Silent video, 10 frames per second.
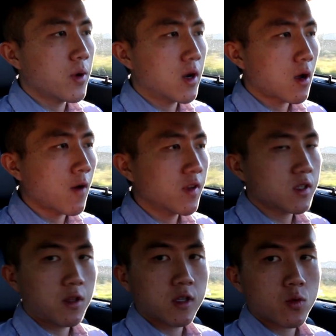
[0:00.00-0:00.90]
but
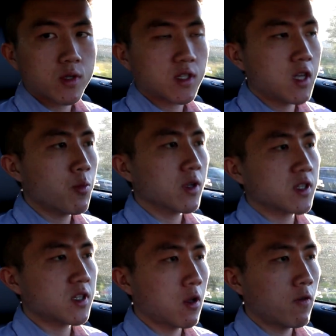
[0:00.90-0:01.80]
obviously this one's Zygrene
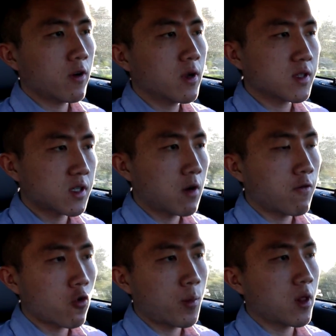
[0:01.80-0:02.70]
silver instead
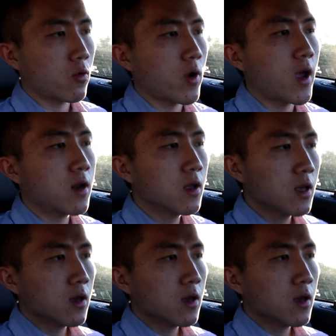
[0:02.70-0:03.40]
of Formula red.